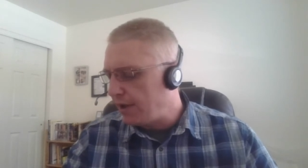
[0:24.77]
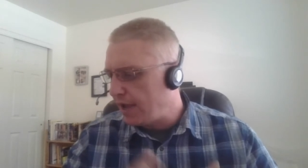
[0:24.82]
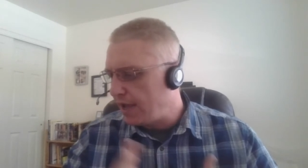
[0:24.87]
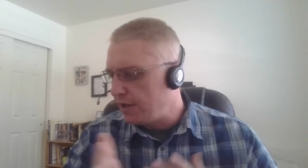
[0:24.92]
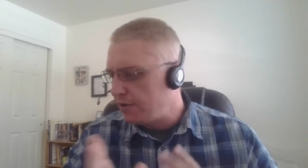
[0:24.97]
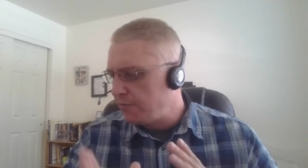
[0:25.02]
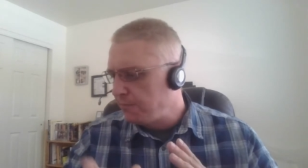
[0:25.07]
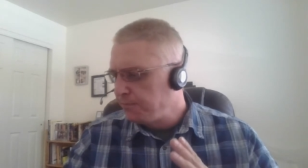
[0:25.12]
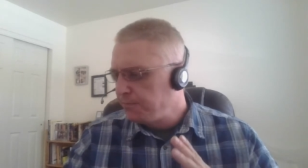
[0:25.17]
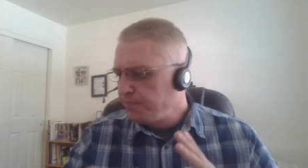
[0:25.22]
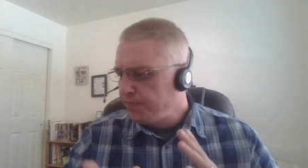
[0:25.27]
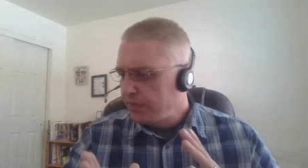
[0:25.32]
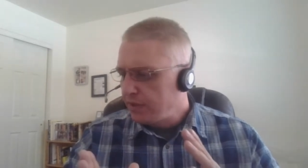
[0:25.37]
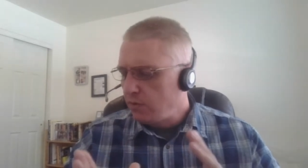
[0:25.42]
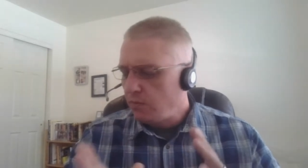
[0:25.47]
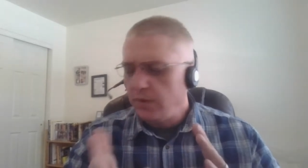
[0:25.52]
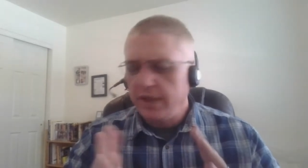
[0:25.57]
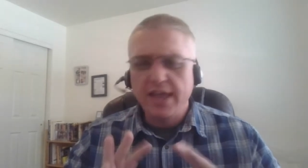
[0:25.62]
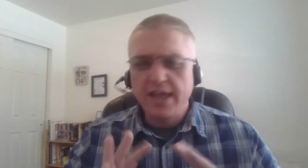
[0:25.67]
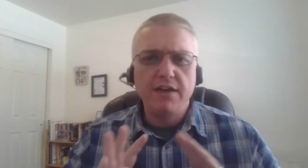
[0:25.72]
And
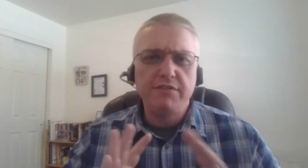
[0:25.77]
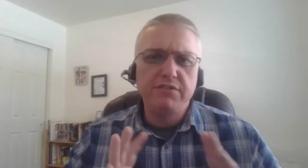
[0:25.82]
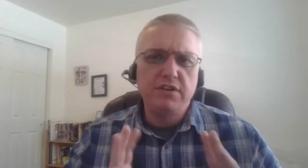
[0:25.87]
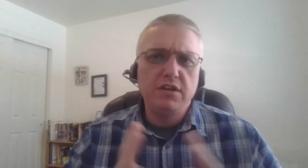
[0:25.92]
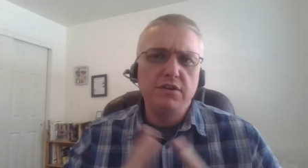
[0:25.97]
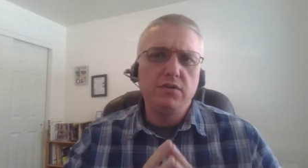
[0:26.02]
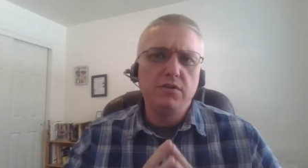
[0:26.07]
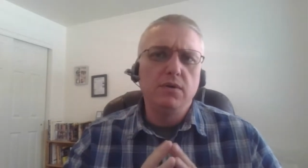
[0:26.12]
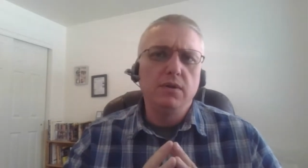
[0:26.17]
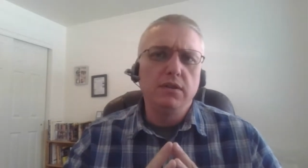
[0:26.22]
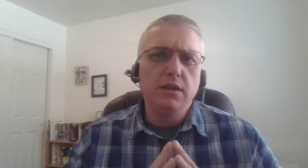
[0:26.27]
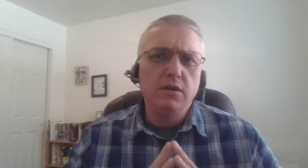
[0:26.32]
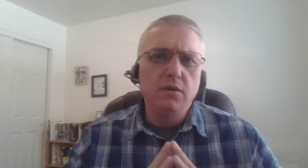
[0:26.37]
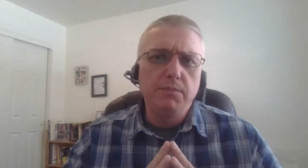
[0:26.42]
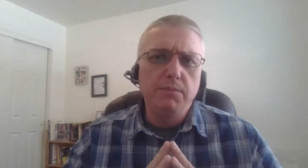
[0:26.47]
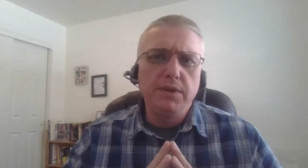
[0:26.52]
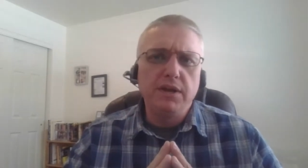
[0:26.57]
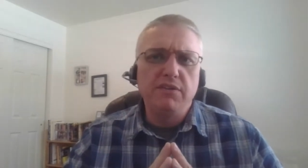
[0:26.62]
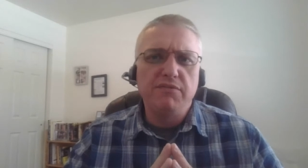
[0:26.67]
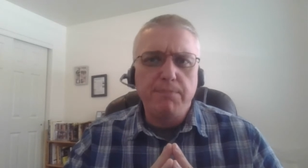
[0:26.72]
we have to do a
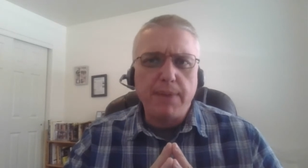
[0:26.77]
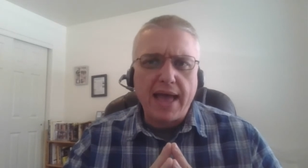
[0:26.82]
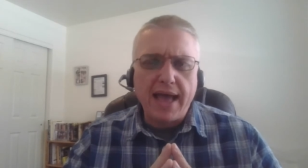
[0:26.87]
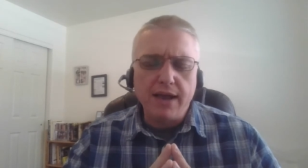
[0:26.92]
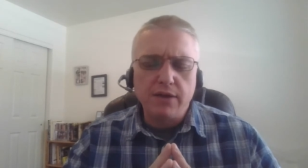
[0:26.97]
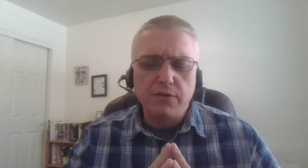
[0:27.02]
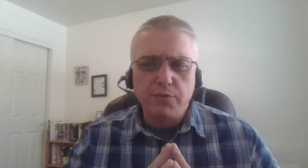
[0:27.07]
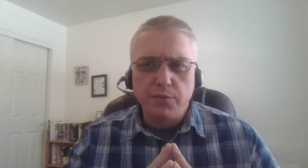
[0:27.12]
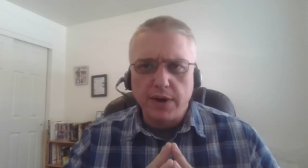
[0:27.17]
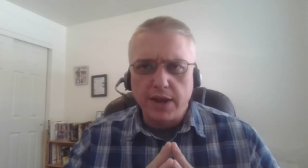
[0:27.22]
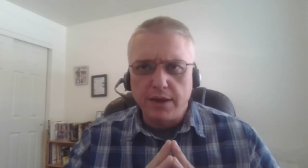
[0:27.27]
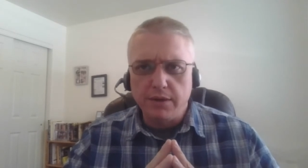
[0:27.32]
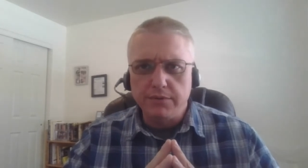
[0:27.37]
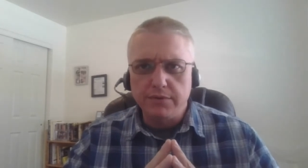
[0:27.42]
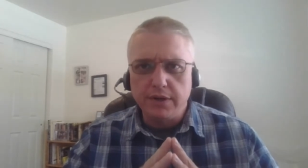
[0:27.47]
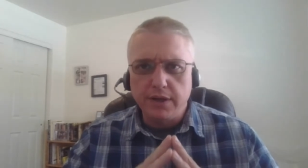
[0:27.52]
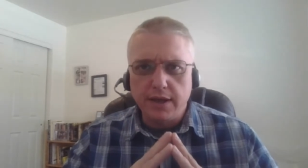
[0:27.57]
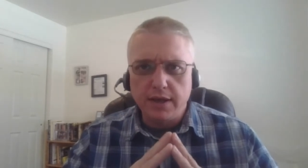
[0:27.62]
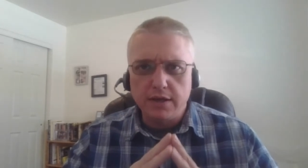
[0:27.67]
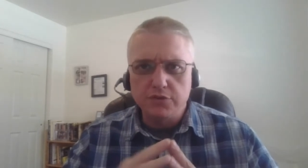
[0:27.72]
little bit of
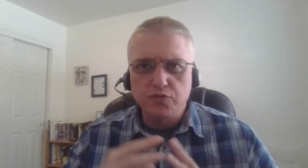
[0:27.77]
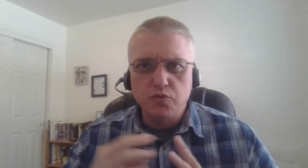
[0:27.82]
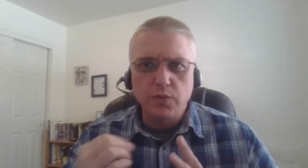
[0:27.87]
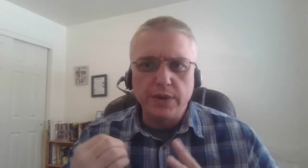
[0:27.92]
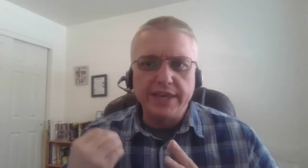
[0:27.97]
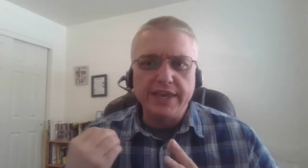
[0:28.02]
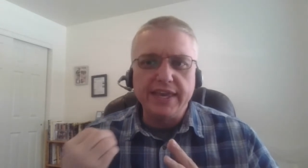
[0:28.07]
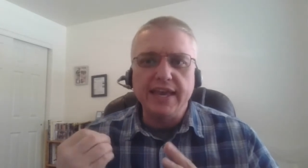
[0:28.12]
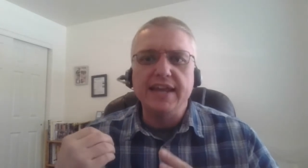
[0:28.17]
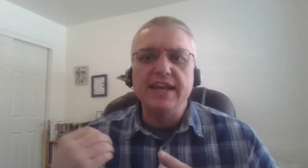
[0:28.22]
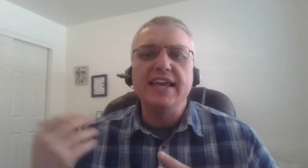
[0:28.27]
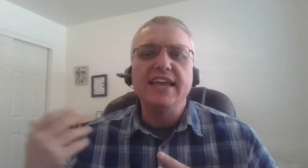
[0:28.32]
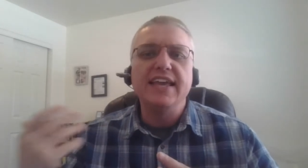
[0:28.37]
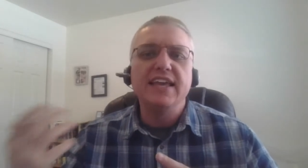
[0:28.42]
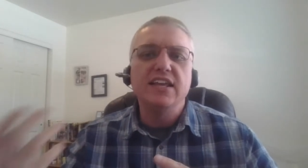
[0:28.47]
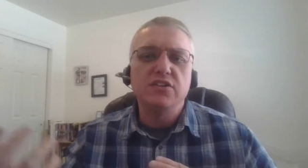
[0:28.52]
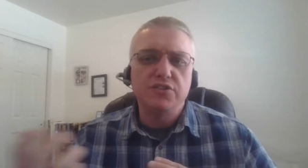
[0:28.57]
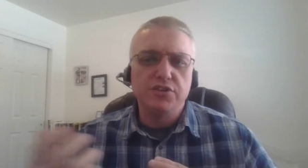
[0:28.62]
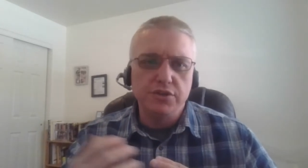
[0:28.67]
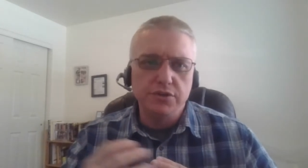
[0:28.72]
background as we get
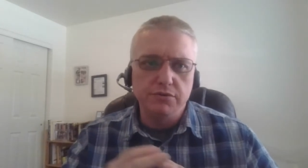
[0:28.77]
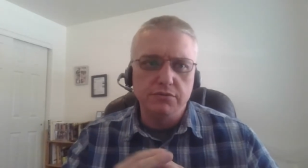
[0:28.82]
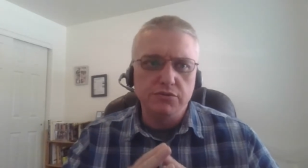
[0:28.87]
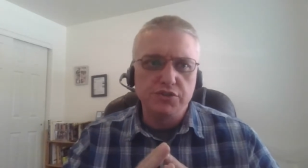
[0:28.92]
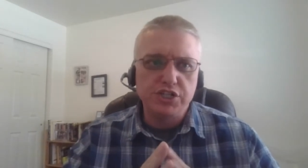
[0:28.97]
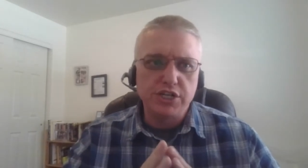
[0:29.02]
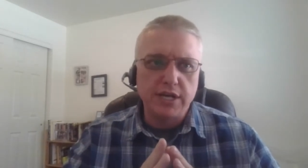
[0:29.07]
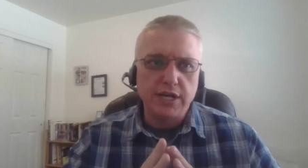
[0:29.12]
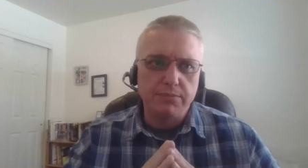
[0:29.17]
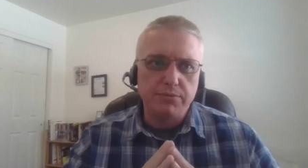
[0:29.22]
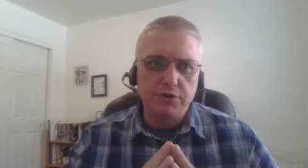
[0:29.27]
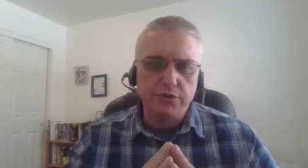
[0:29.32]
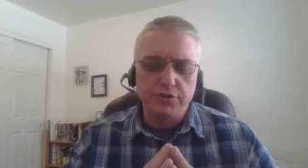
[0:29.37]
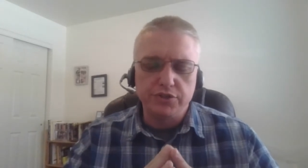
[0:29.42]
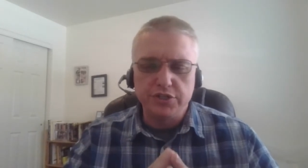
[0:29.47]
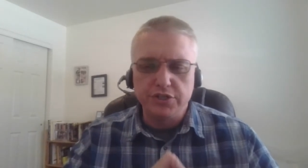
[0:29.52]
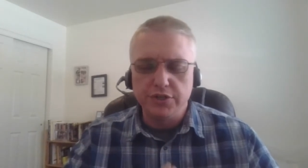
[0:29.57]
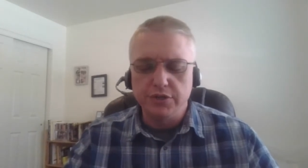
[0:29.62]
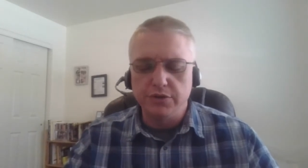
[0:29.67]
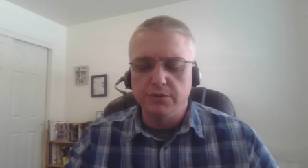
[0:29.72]
into chapter
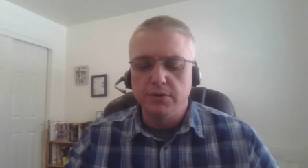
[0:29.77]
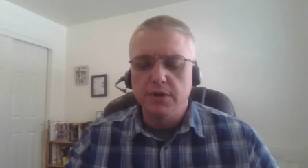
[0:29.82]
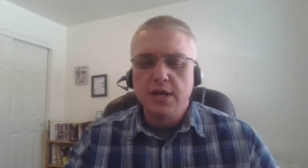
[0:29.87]
2.